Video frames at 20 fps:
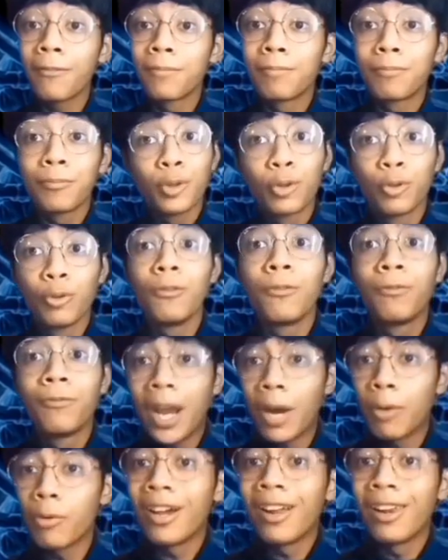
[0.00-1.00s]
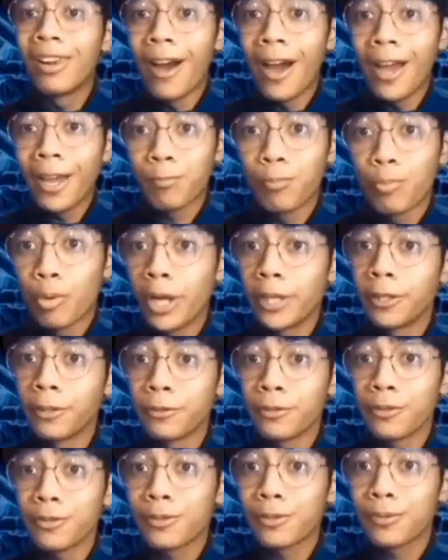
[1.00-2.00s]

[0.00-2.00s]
two very alike predators.